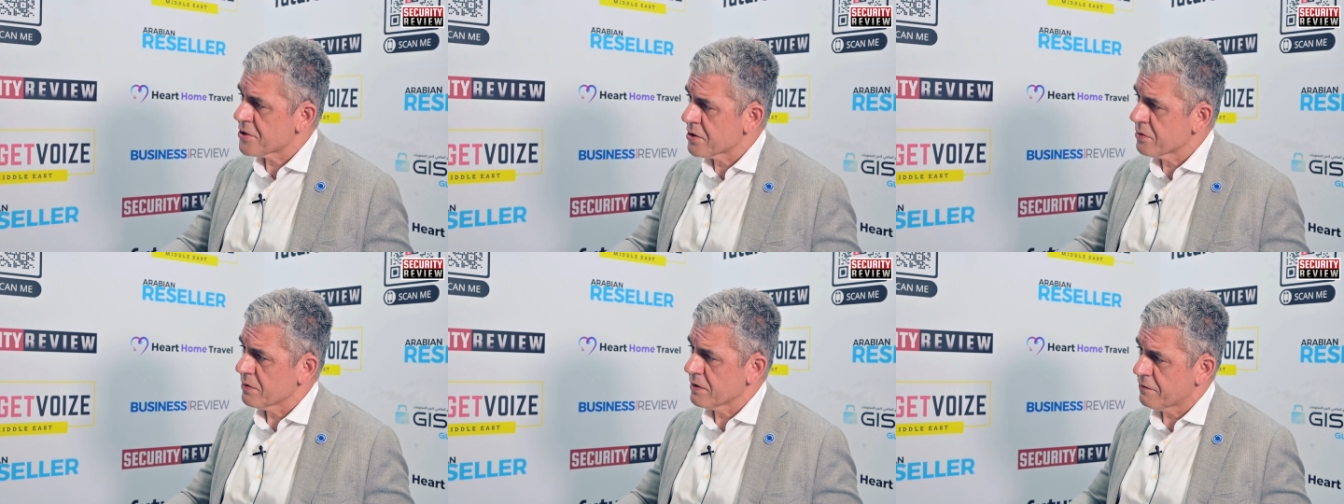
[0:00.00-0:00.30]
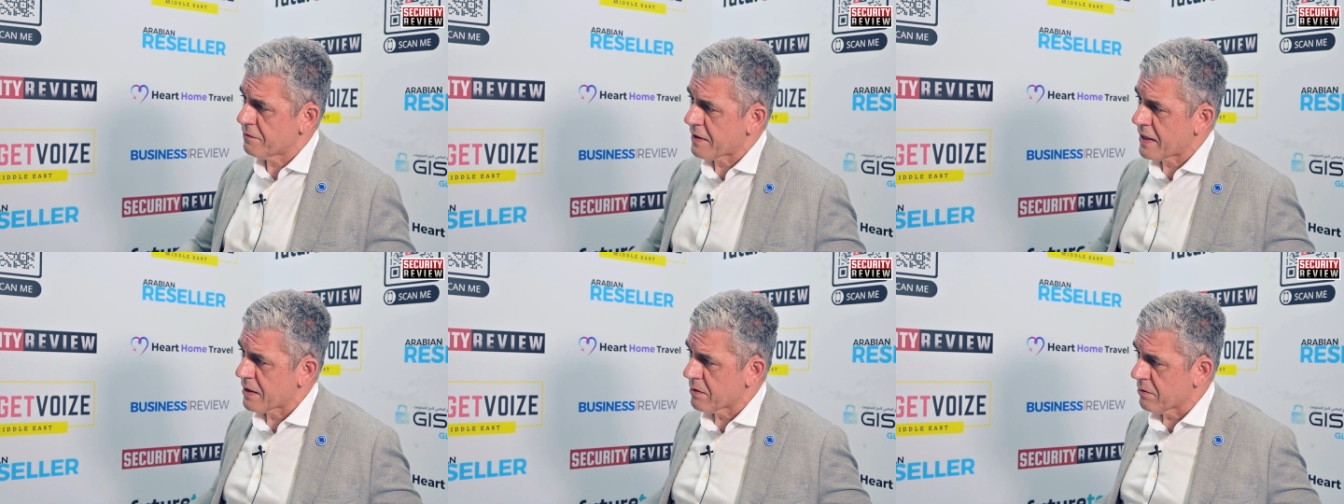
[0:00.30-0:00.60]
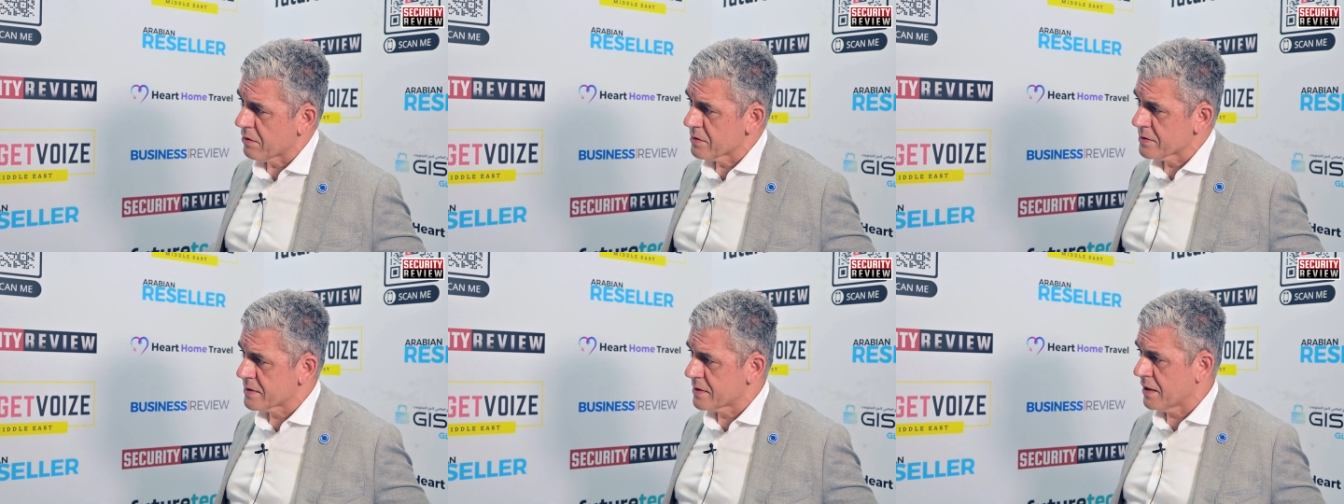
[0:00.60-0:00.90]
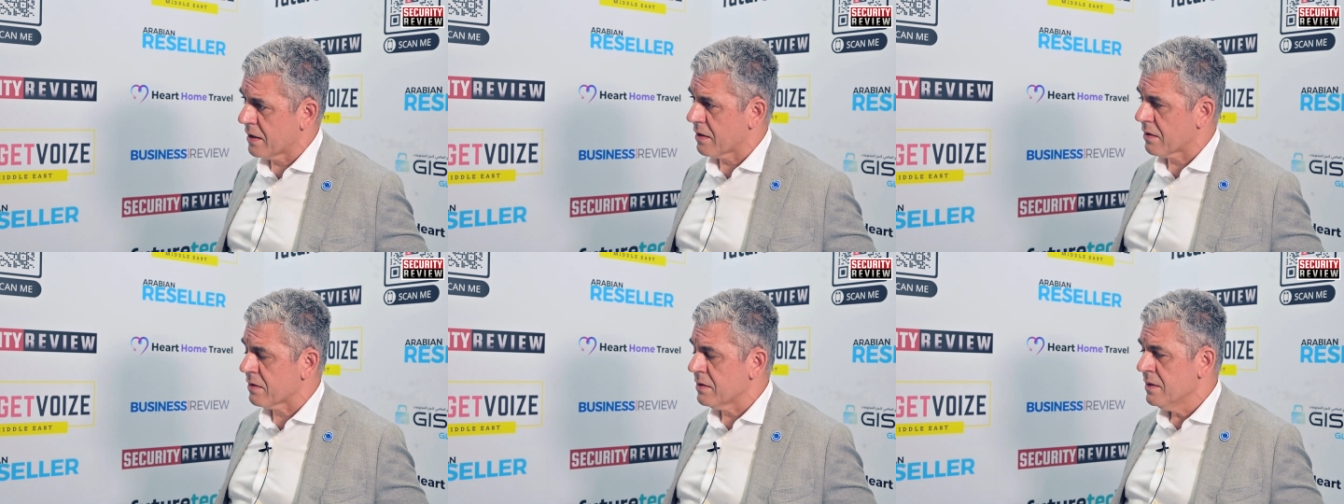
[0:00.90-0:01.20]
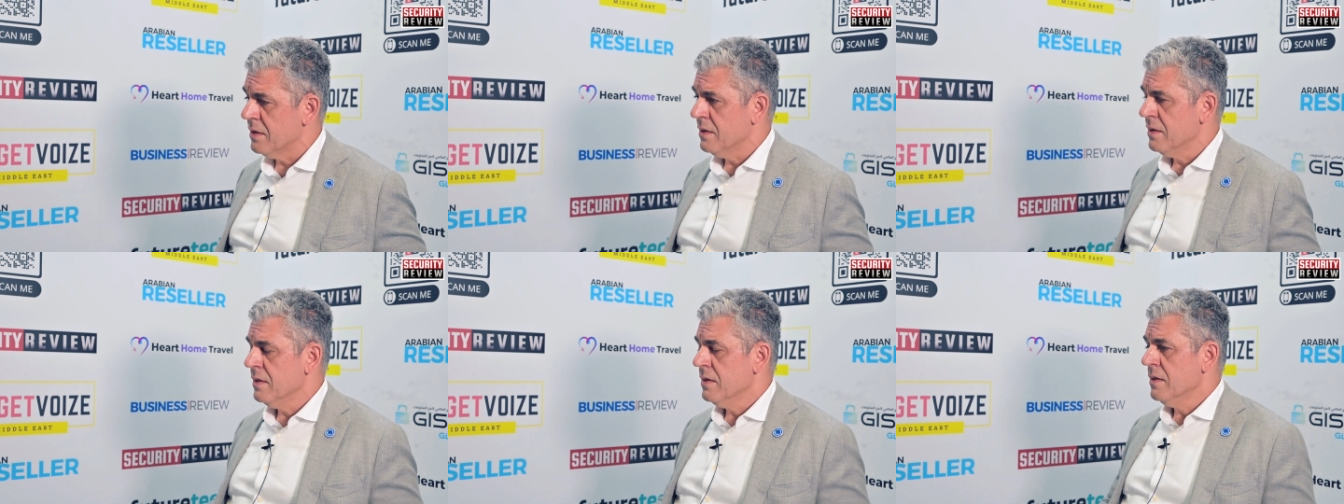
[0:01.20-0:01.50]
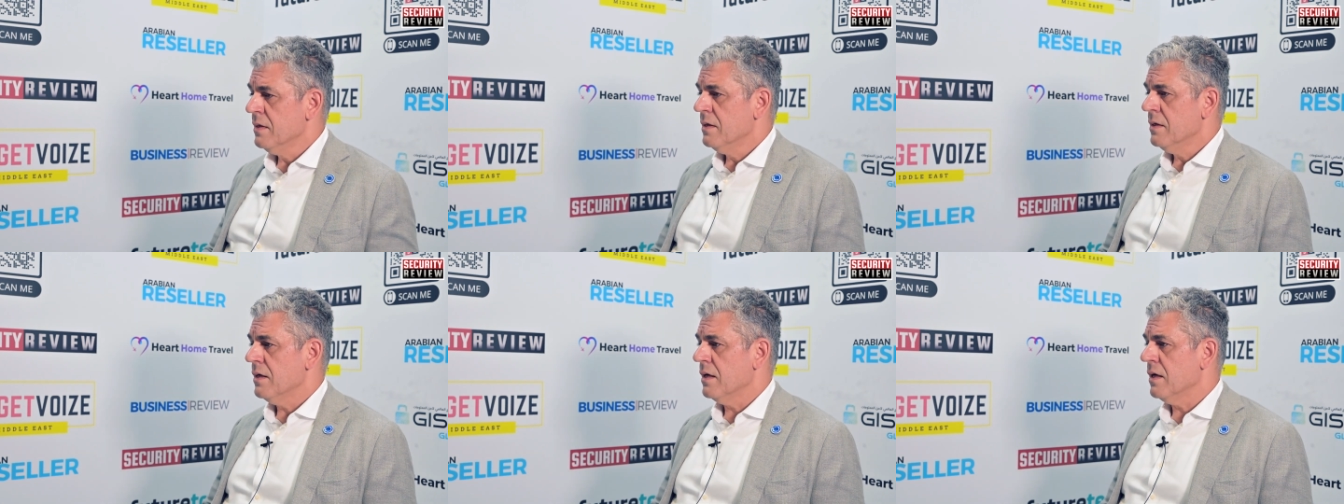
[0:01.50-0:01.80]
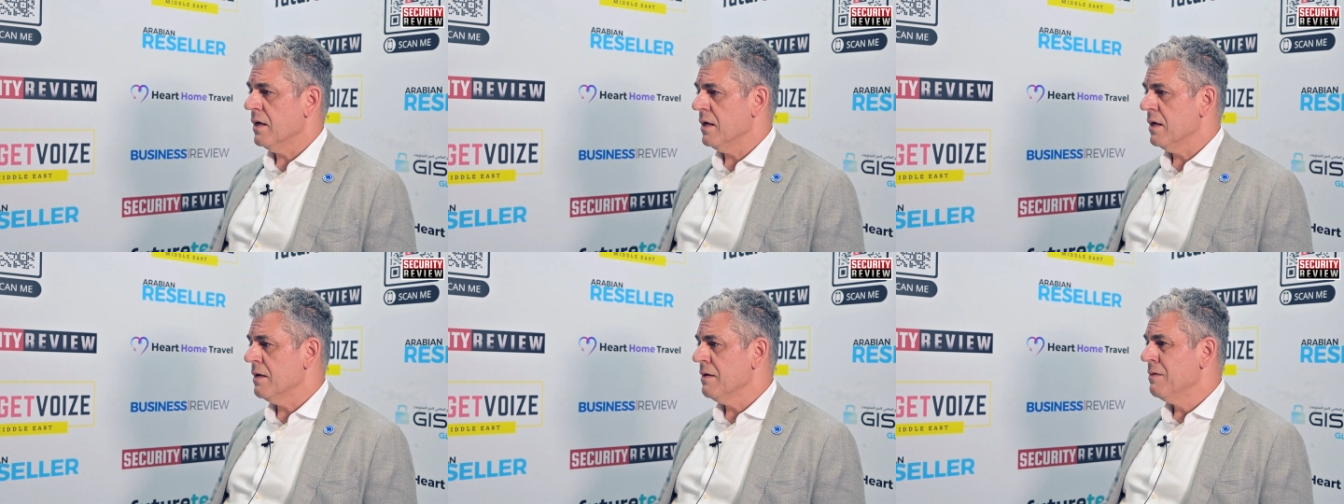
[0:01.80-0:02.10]
issue with firewalls. There are
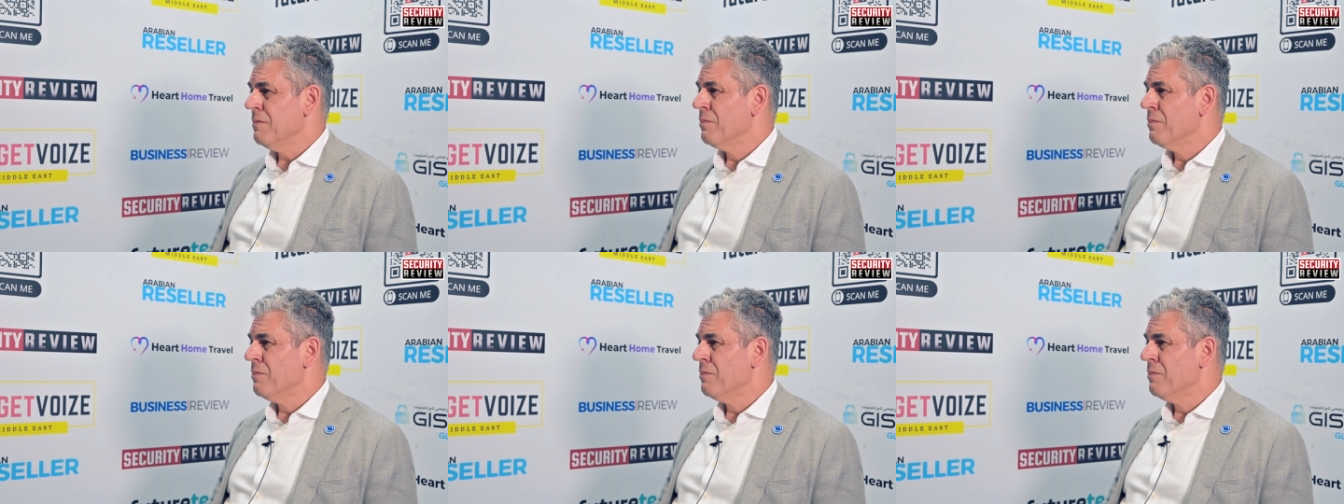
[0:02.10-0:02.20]
uh,